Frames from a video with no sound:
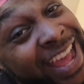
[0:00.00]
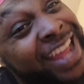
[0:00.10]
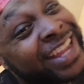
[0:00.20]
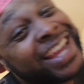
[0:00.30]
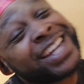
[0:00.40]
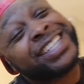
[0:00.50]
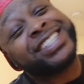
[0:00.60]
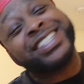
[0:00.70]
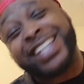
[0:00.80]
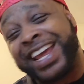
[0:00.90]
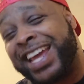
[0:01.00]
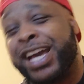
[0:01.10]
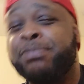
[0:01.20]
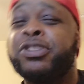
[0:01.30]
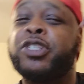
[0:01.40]
I got a
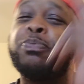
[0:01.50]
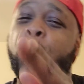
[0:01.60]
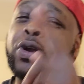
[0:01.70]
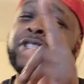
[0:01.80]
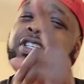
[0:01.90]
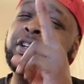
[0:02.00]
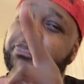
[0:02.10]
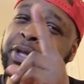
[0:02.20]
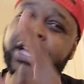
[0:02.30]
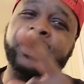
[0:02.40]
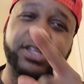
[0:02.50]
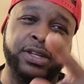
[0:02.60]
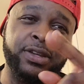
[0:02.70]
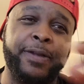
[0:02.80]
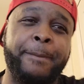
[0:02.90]
damn sports
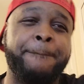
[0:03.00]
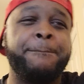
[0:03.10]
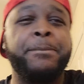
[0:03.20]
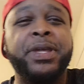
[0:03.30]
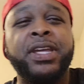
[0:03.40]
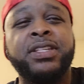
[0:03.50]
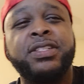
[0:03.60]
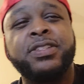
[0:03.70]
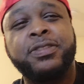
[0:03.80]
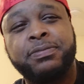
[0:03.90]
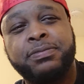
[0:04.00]
opinion. Peace.